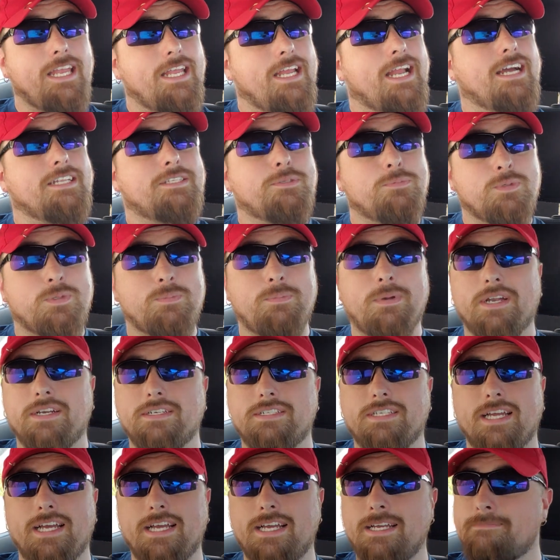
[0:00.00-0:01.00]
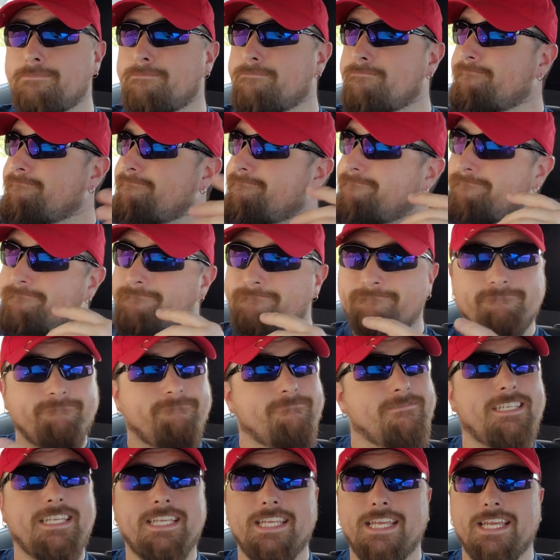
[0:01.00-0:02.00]
you got some spare time,
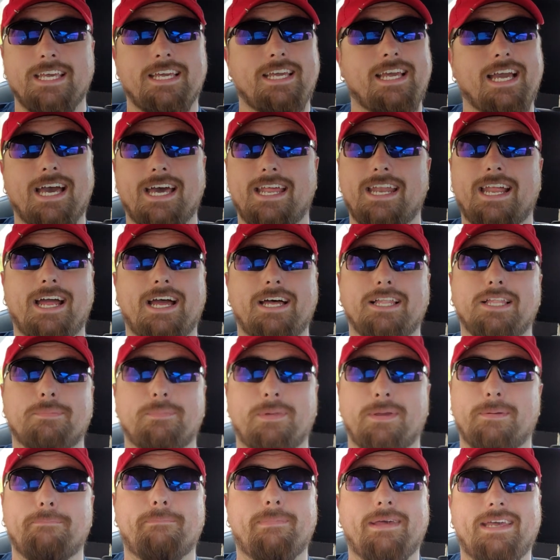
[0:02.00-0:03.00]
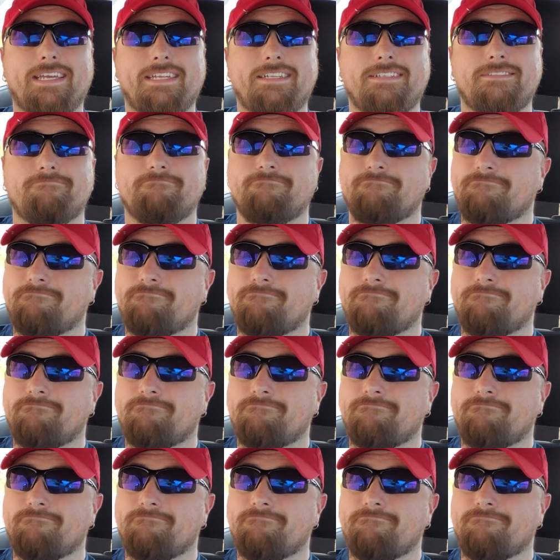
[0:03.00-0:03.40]
you got halibut bait.